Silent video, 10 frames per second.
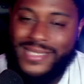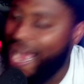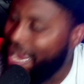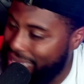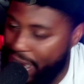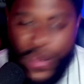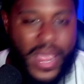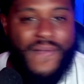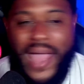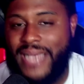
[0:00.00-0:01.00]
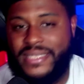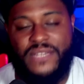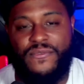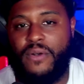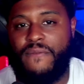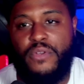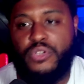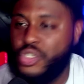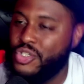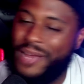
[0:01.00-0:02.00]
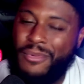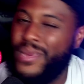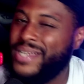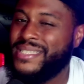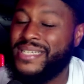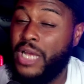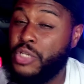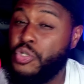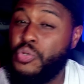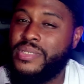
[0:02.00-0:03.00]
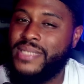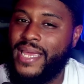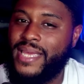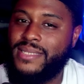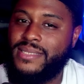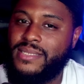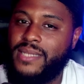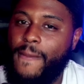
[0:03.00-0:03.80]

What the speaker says: I get we have assets for a future trade, but we just got 2 seconds.